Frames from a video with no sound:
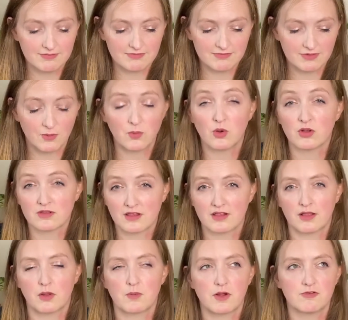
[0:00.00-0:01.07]
the water so
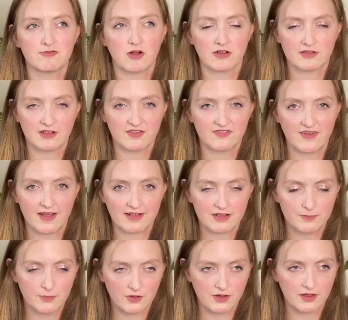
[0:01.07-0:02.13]
it won't rot as fast,
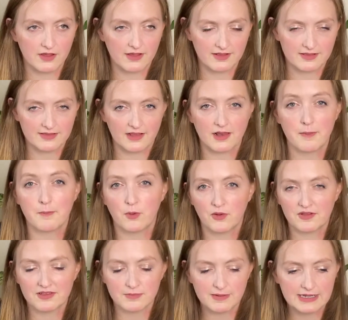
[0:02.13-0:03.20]
but still a
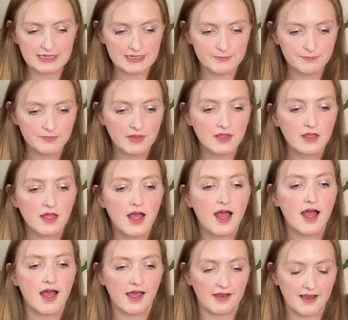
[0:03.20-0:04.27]
moist medium.
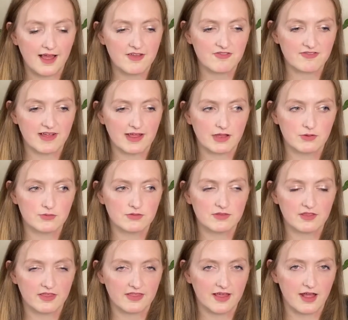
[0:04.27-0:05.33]
And I found
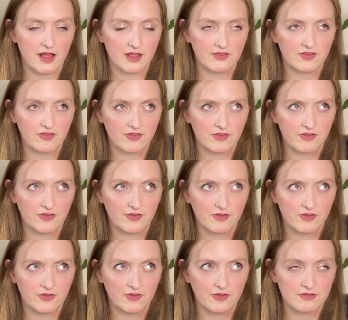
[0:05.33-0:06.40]
that
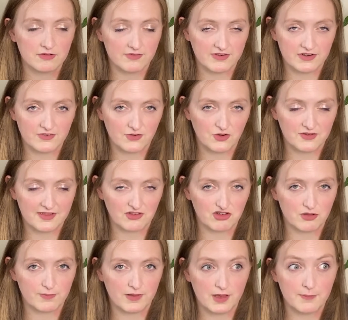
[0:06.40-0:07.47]
Rhaphidophora
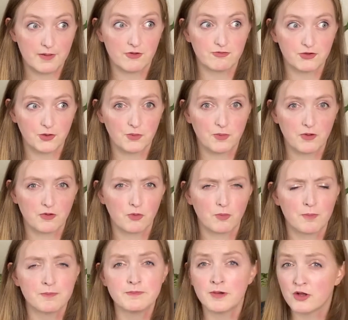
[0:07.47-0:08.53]
tetrasperma root
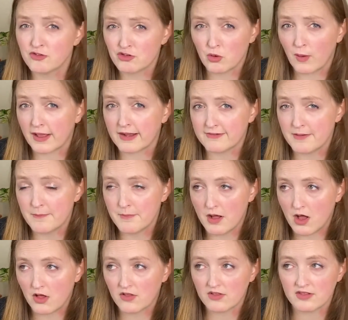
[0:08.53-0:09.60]
much quicker in
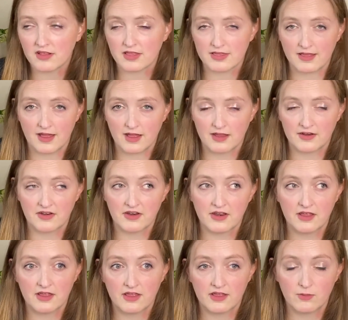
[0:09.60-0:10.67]
moss than
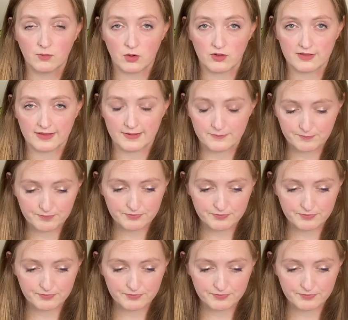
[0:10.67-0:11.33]
water,